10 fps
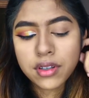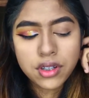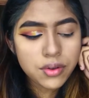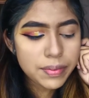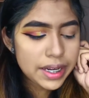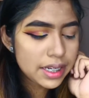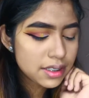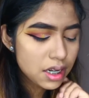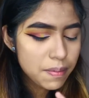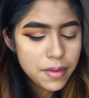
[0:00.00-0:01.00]
do my
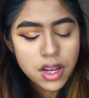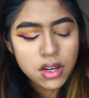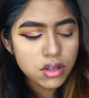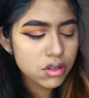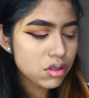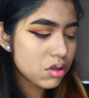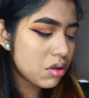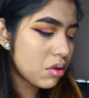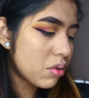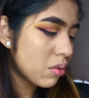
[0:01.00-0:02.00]
next step.
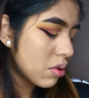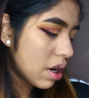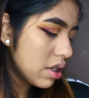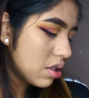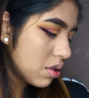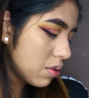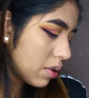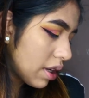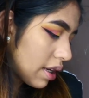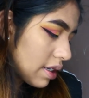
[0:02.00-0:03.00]
So what I
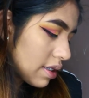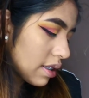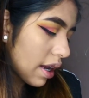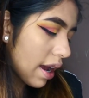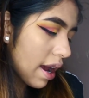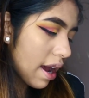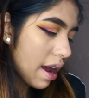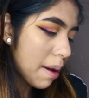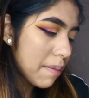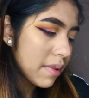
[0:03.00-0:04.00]
do is
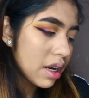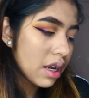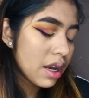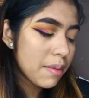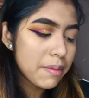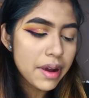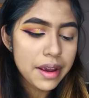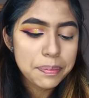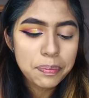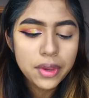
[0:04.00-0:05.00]
I'm gonna get
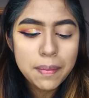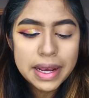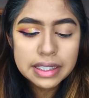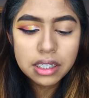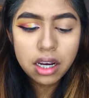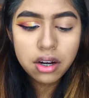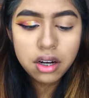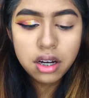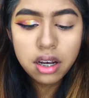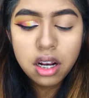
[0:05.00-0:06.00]
my
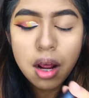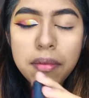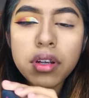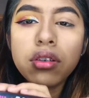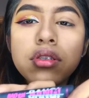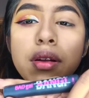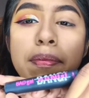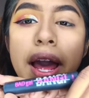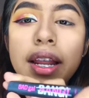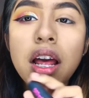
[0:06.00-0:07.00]
mascara and I'm gonna use the
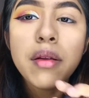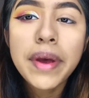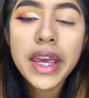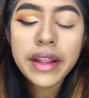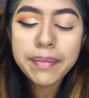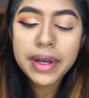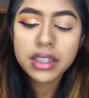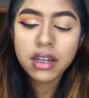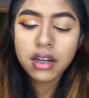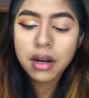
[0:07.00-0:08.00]
Bad Gal Bang
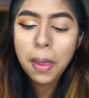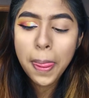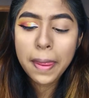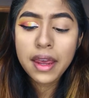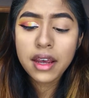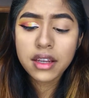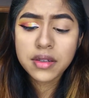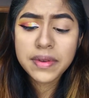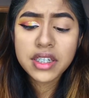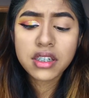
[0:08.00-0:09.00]
mascara. And
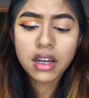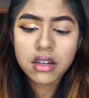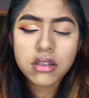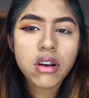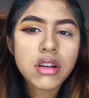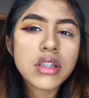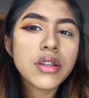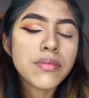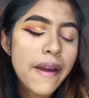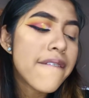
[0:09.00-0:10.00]
this mascara is
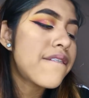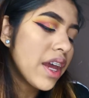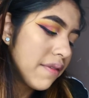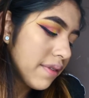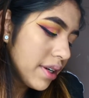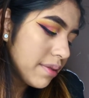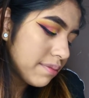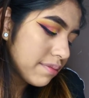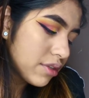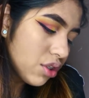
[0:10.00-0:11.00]
honestly my favorite
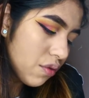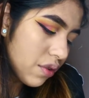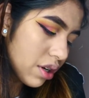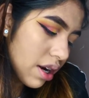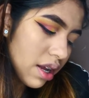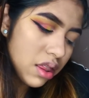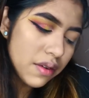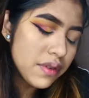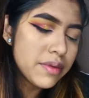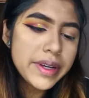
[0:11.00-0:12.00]
so far. I
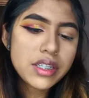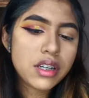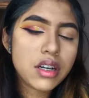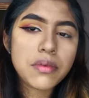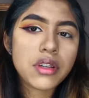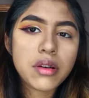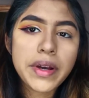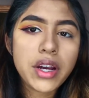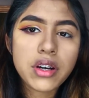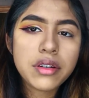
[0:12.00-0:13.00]
love this mascara with all
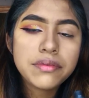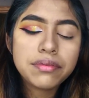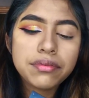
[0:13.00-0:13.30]
my heart.